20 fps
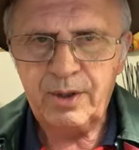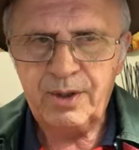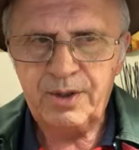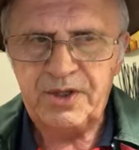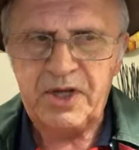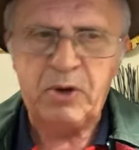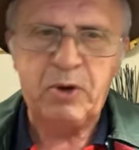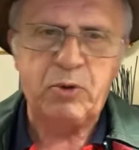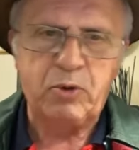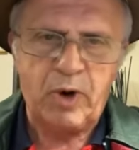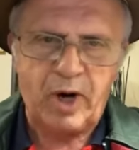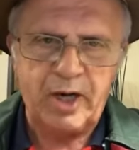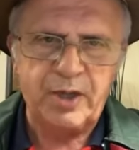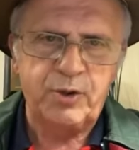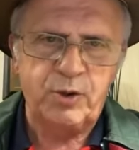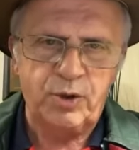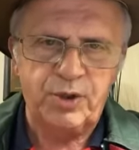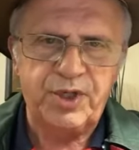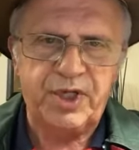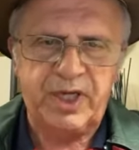They were
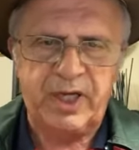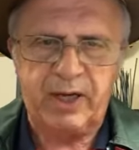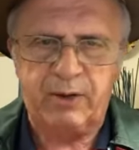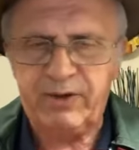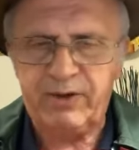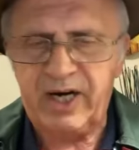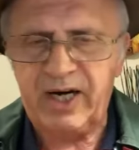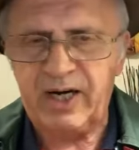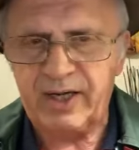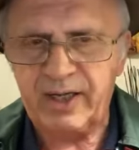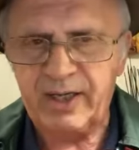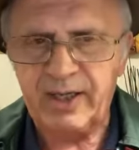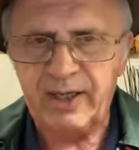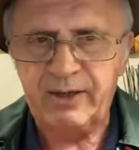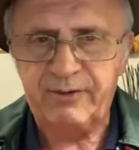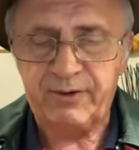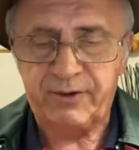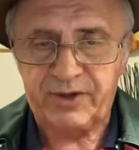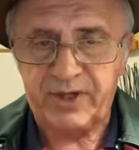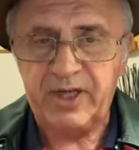quite good here, really,
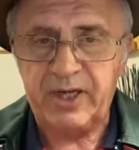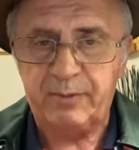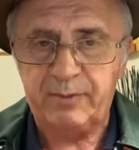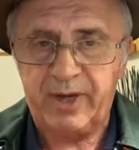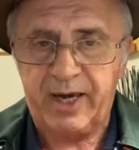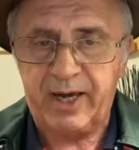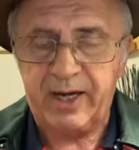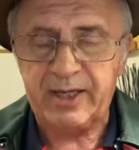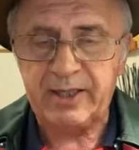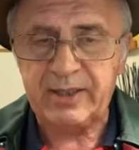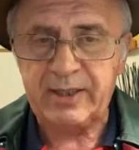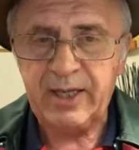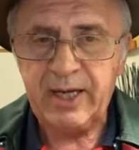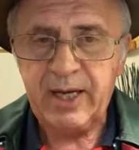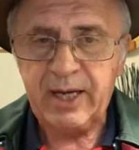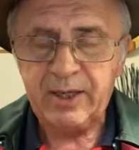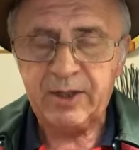if you think about it,